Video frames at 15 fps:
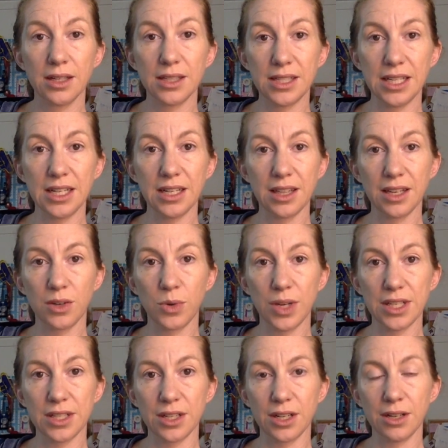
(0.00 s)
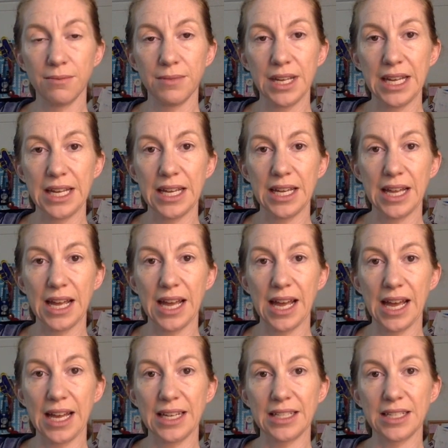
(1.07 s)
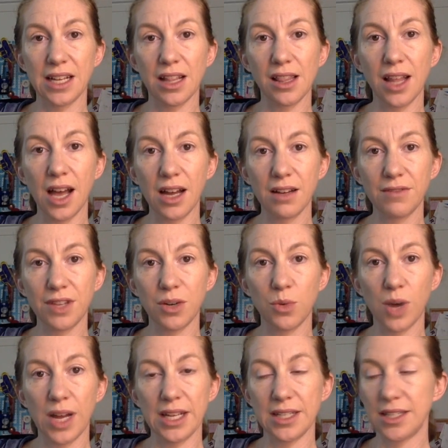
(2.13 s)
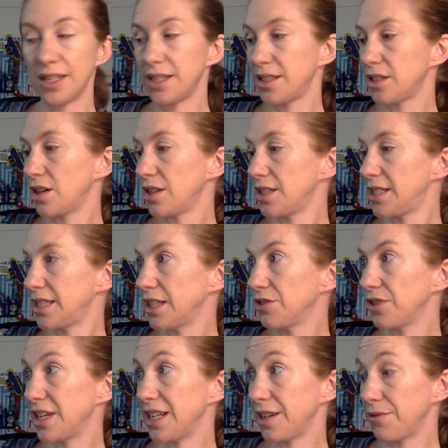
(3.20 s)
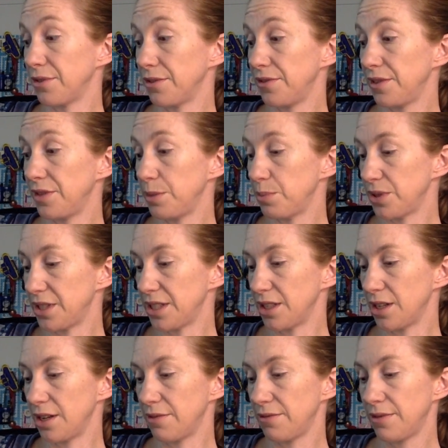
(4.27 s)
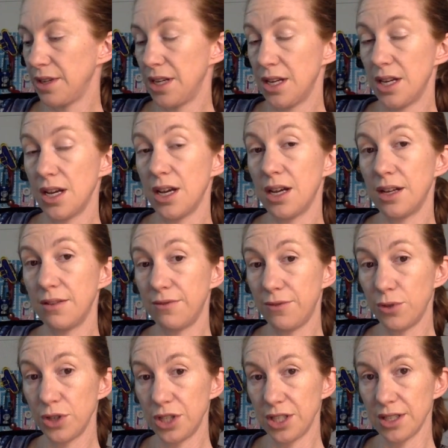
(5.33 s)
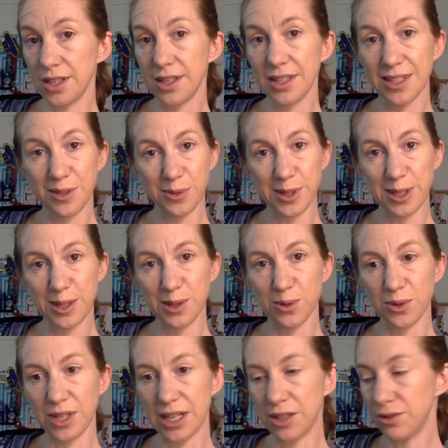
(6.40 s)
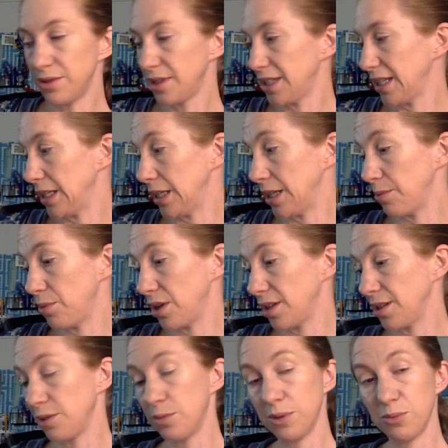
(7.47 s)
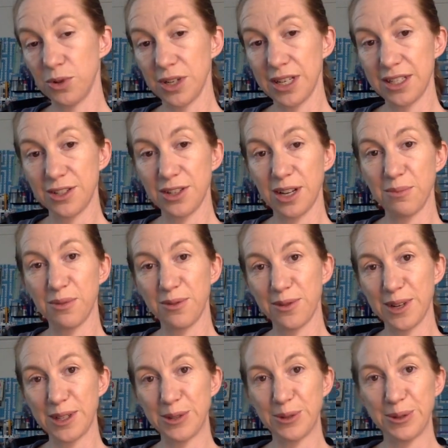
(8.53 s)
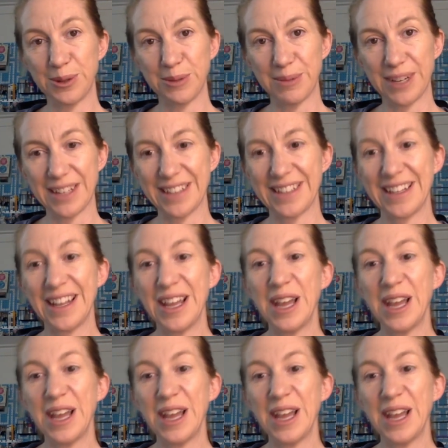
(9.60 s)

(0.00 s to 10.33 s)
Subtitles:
Zenith and Quasar has a lot of their YSS on sale right now for 50% off. Unfortunately, this one is sold out, and I bought a little bit more yesterday before I told you about it.